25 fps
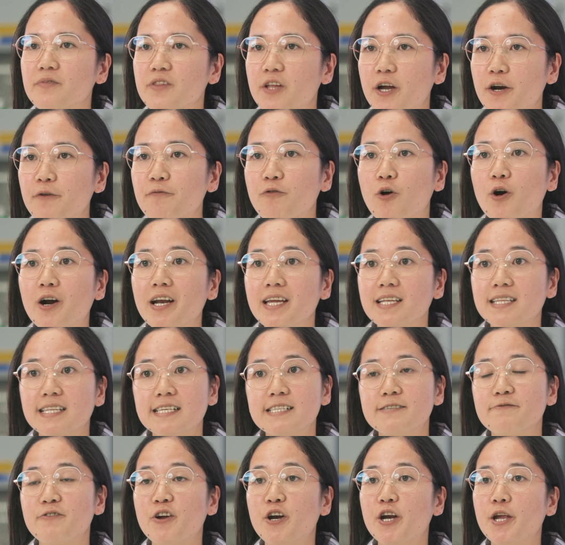Therefore, it is
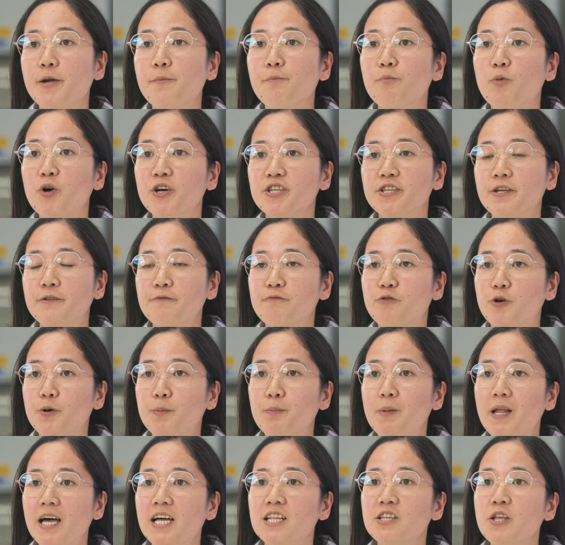very important for
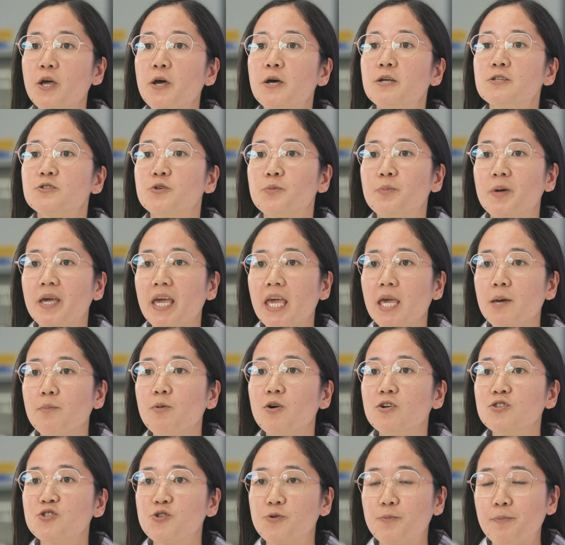plant to be
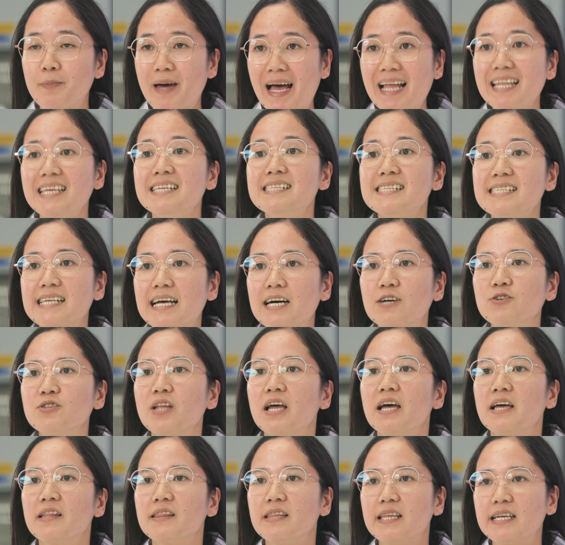able to balance out
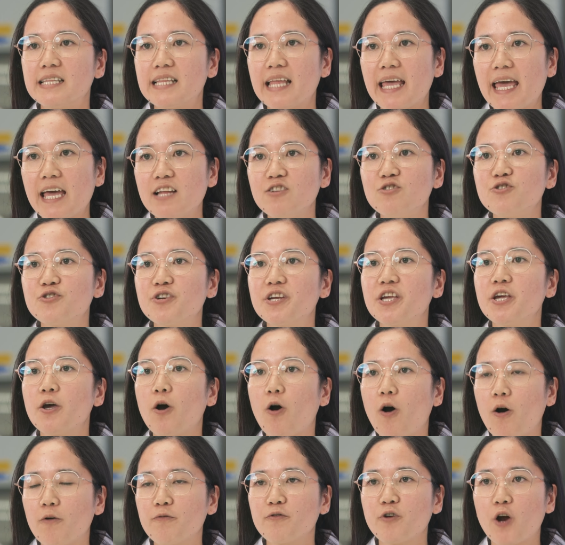that entry
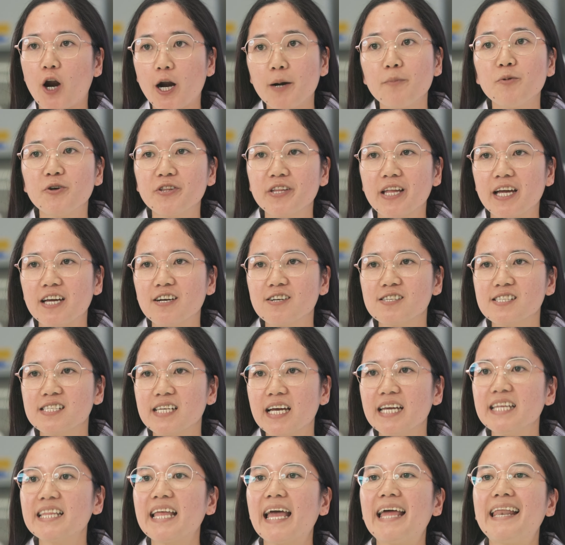of carbon
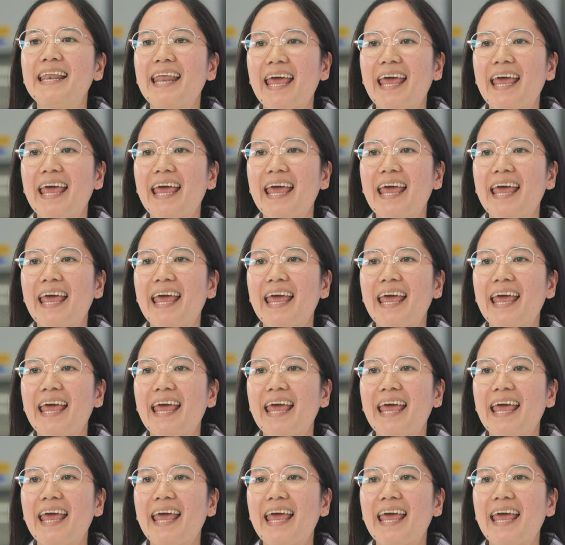dioxide and